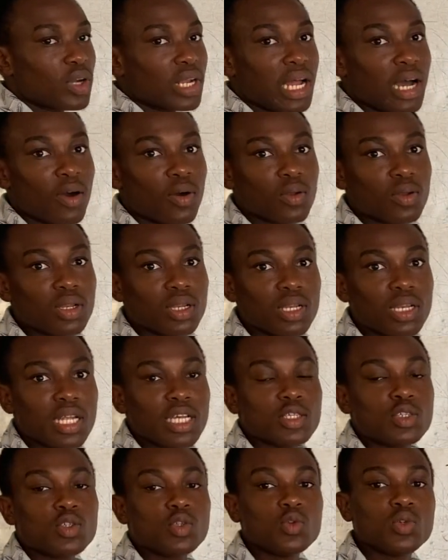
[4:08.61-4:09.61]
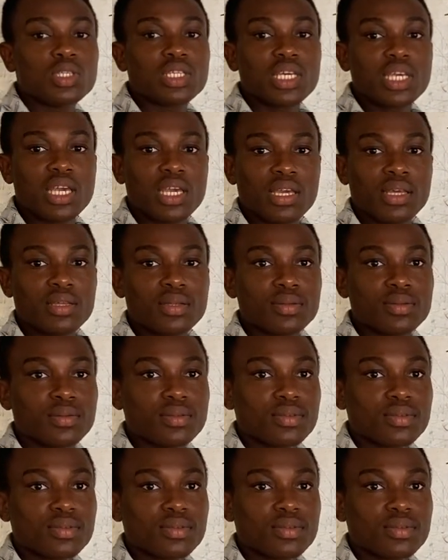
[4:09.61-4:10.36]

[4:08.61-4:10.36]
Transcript: now, let's use K.